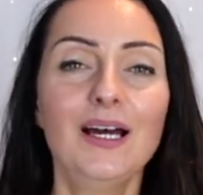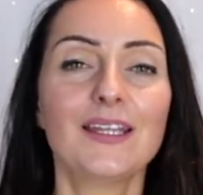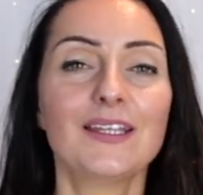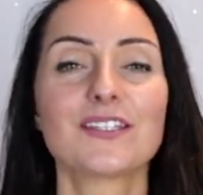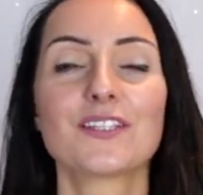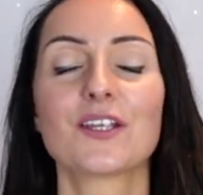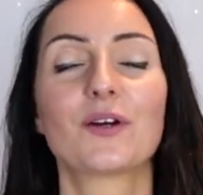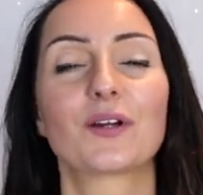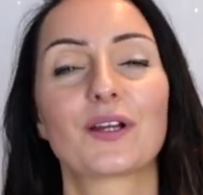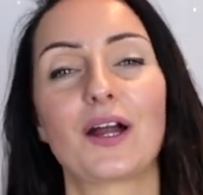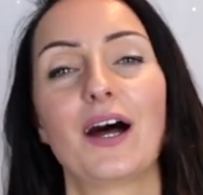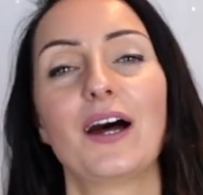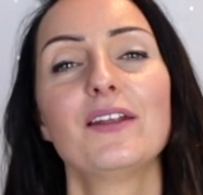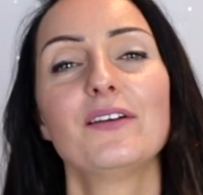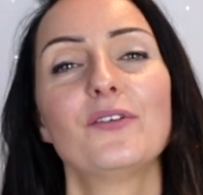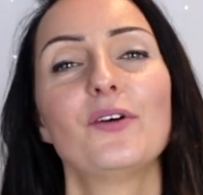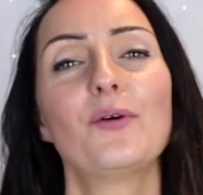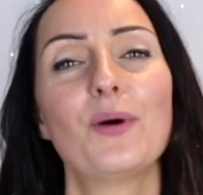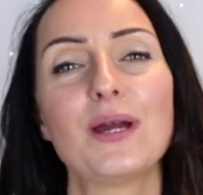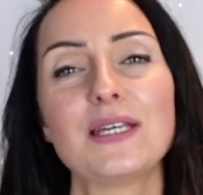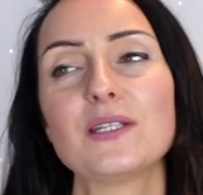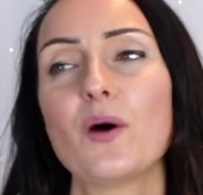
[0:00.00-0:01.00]
there's kind of
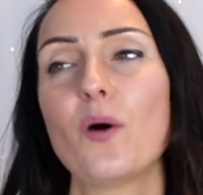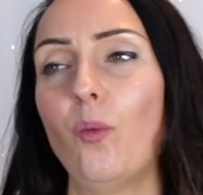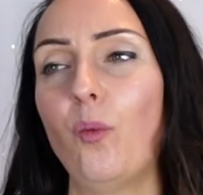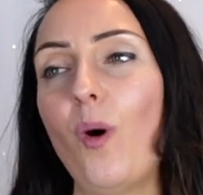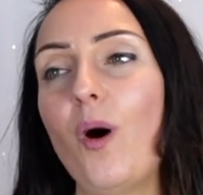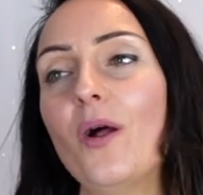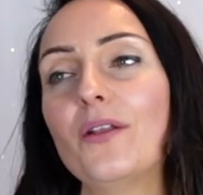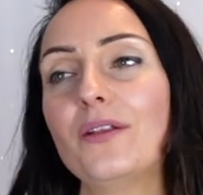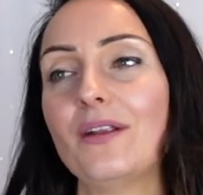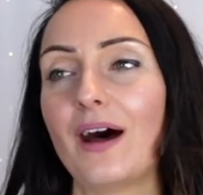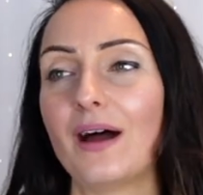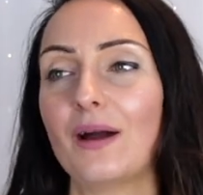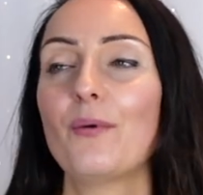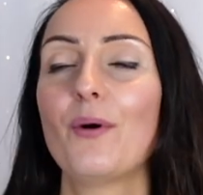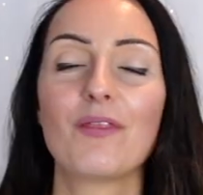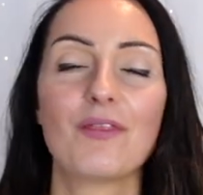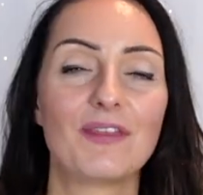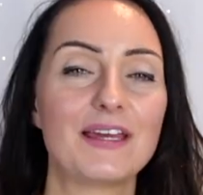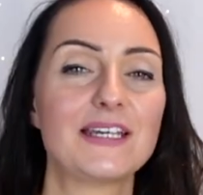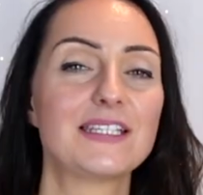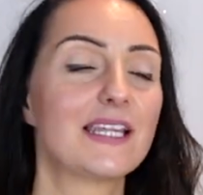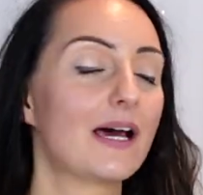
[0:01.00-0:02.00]
always a want. I
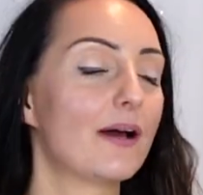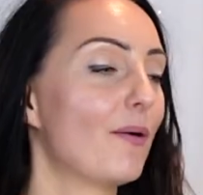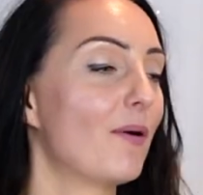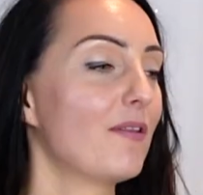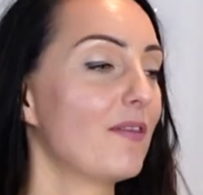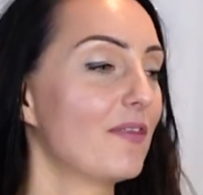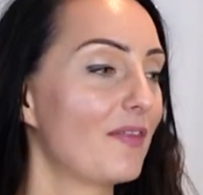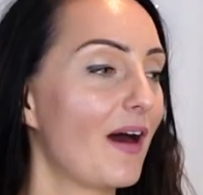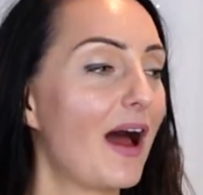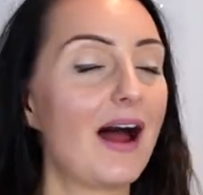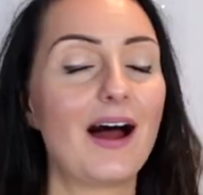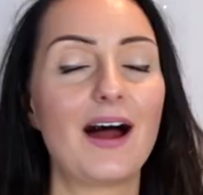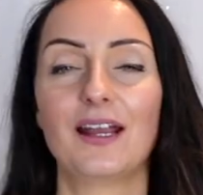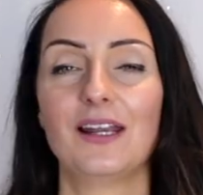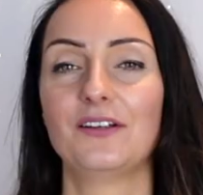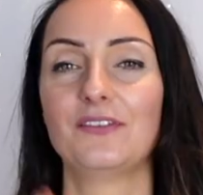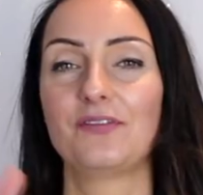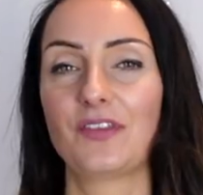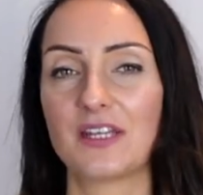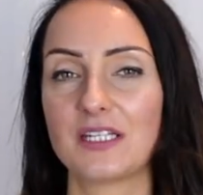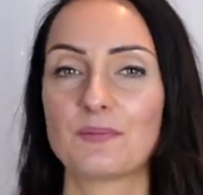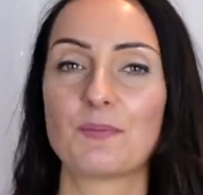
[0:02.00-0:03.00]
want this, I want that, I
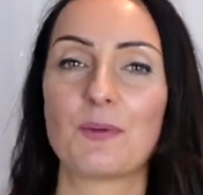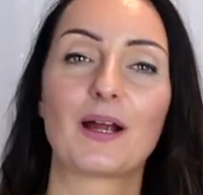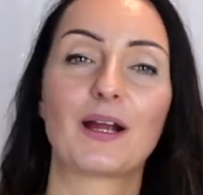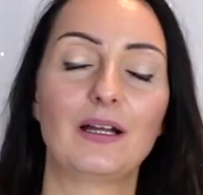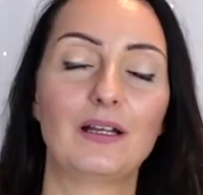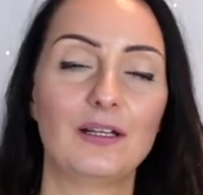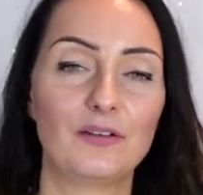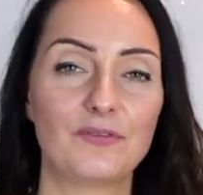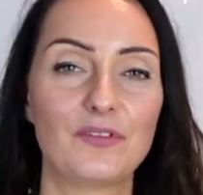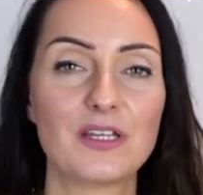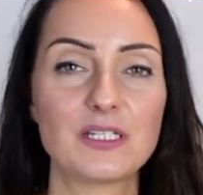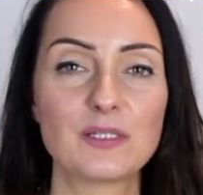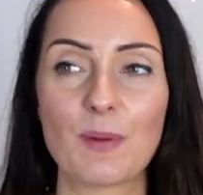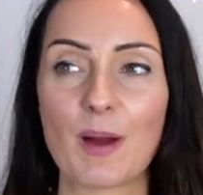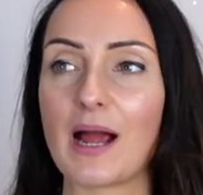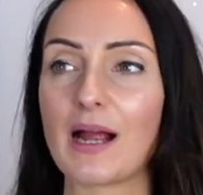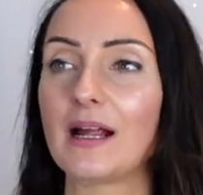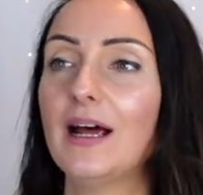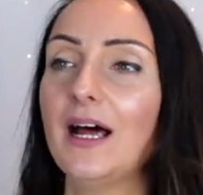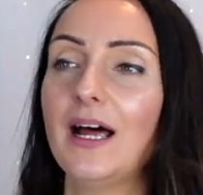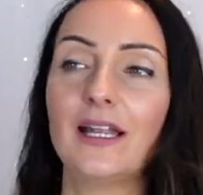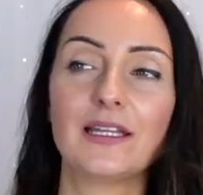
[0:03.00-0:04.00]
love this bag, I love this
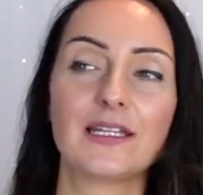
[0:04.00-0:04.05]
bag.